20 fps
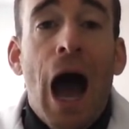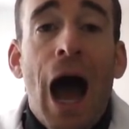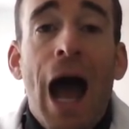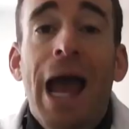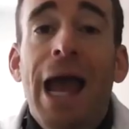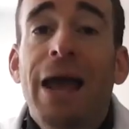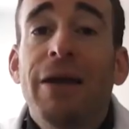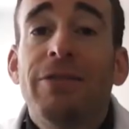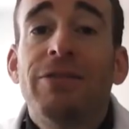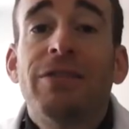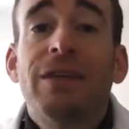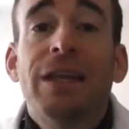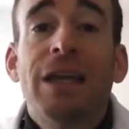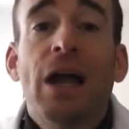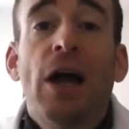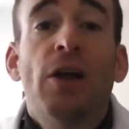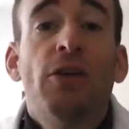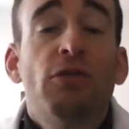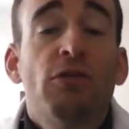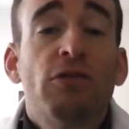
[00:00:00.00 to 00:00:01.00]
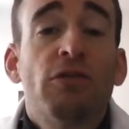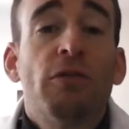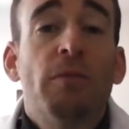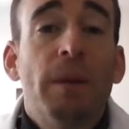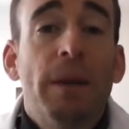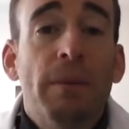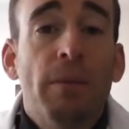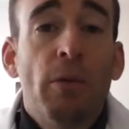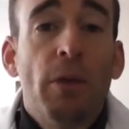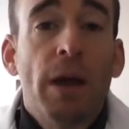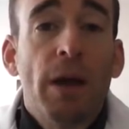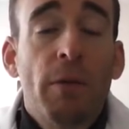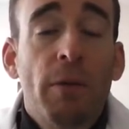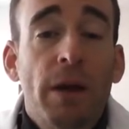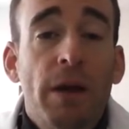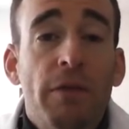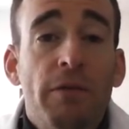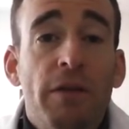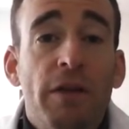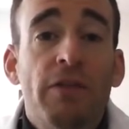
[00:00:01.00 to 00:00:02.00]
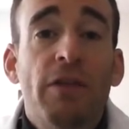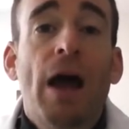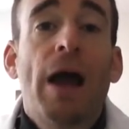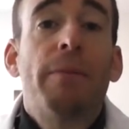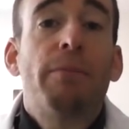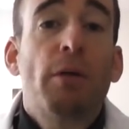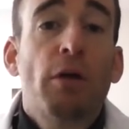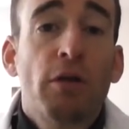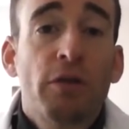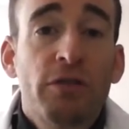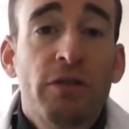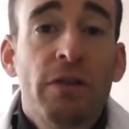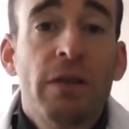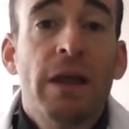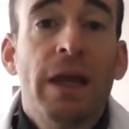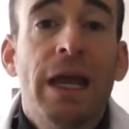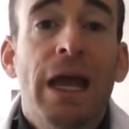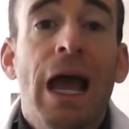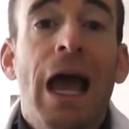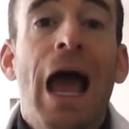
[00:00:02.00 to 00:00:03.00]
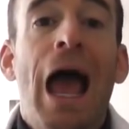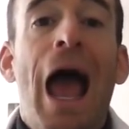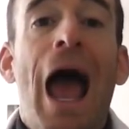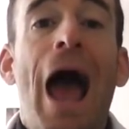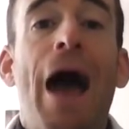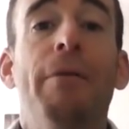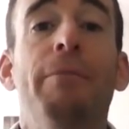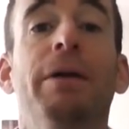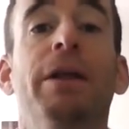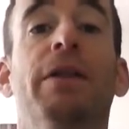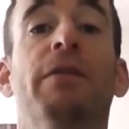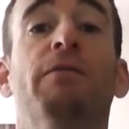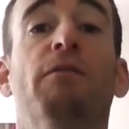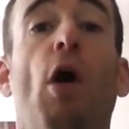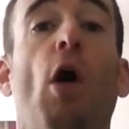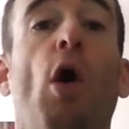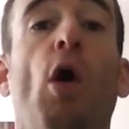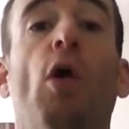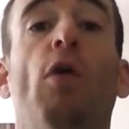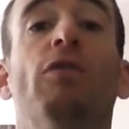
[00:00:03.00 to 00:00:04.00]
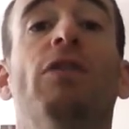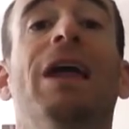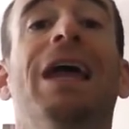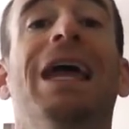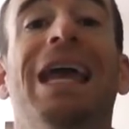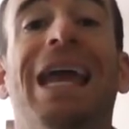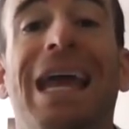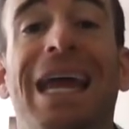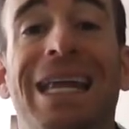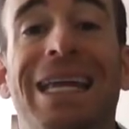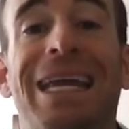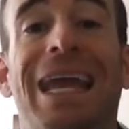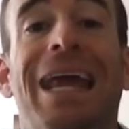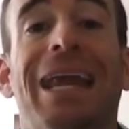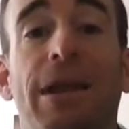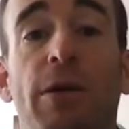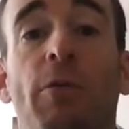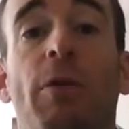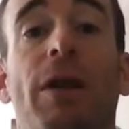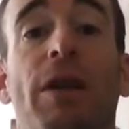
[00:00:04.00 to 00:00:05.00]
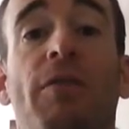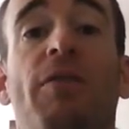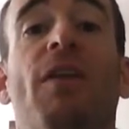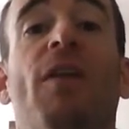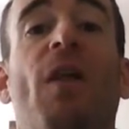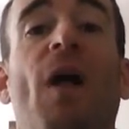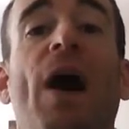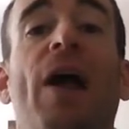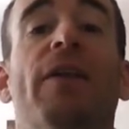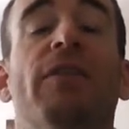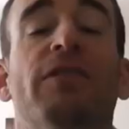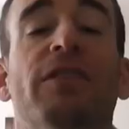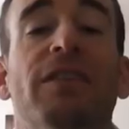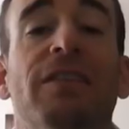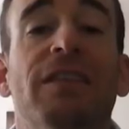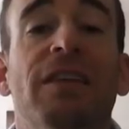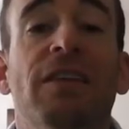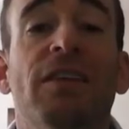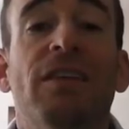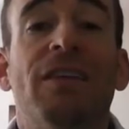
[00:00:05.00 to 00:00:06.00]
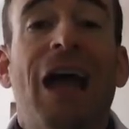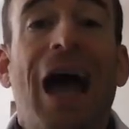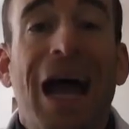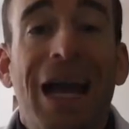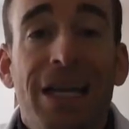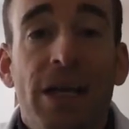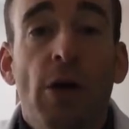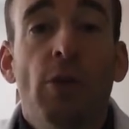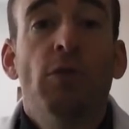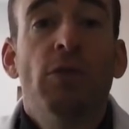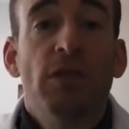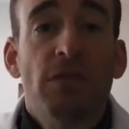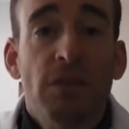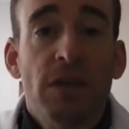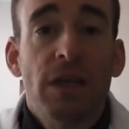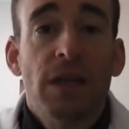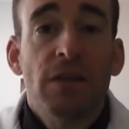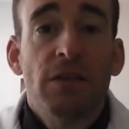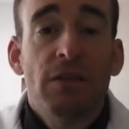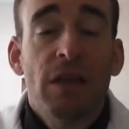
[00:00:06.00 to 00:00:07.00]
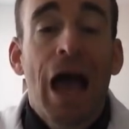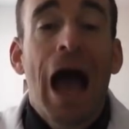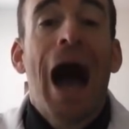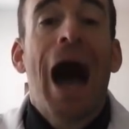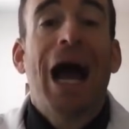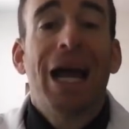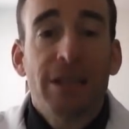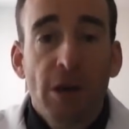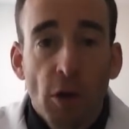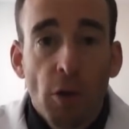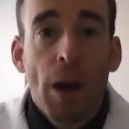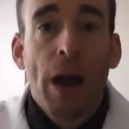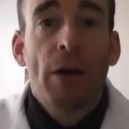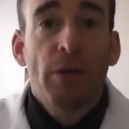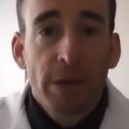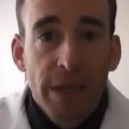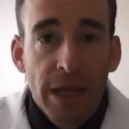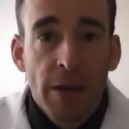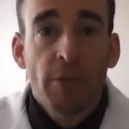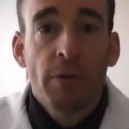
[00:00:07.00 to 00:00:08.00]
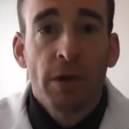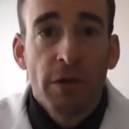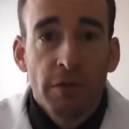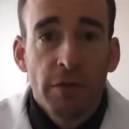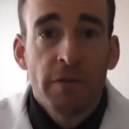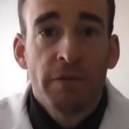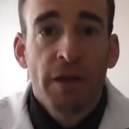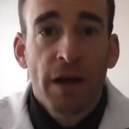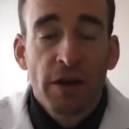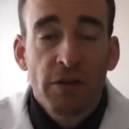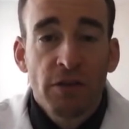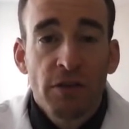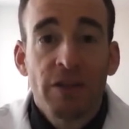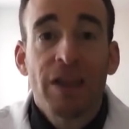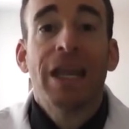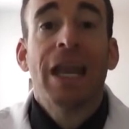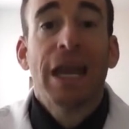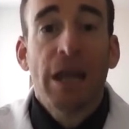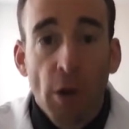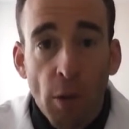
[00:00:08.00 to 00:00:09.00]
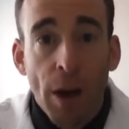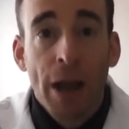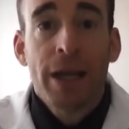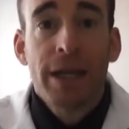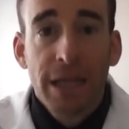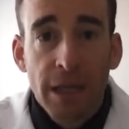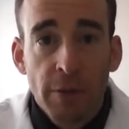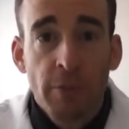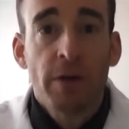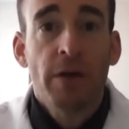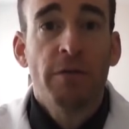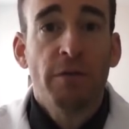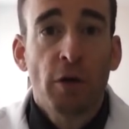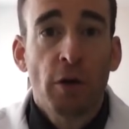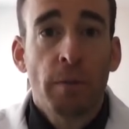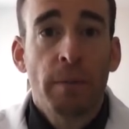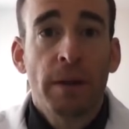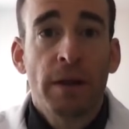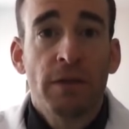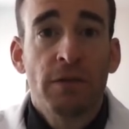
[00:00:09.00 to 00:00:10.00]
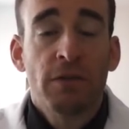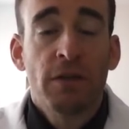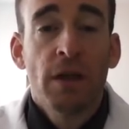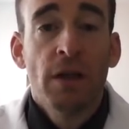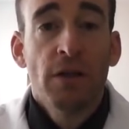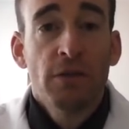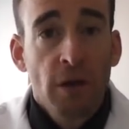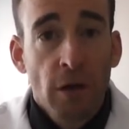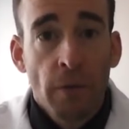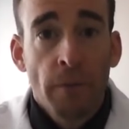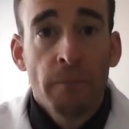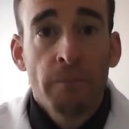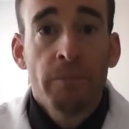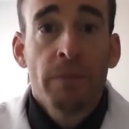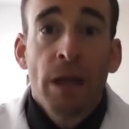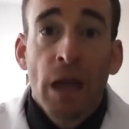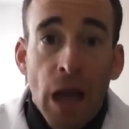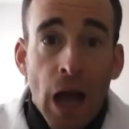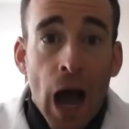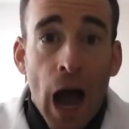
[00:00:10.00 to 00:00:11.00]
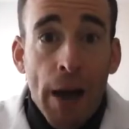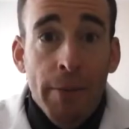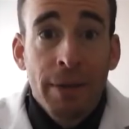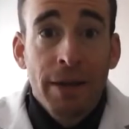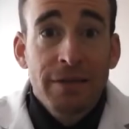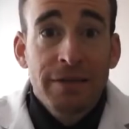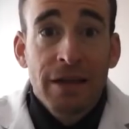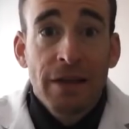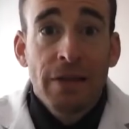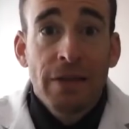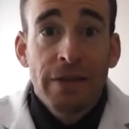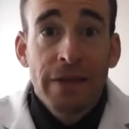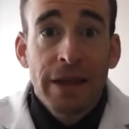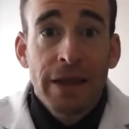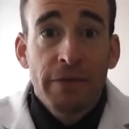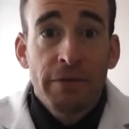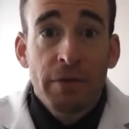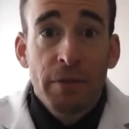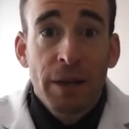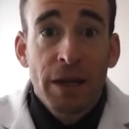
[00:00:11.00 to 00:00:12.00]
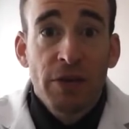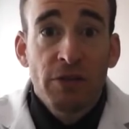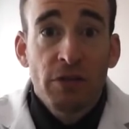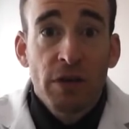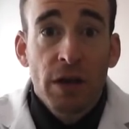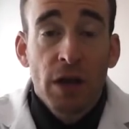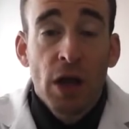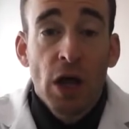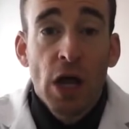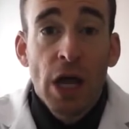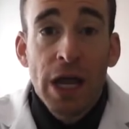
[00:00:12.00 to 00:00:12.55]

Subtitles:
I have seen hundreds of people get rid of this. I personally have been involved in getting rid of a lot of diseases. I know disease. I know how to get rid of infections, and I know how to get rid of herpes. So, I'm not selling the information.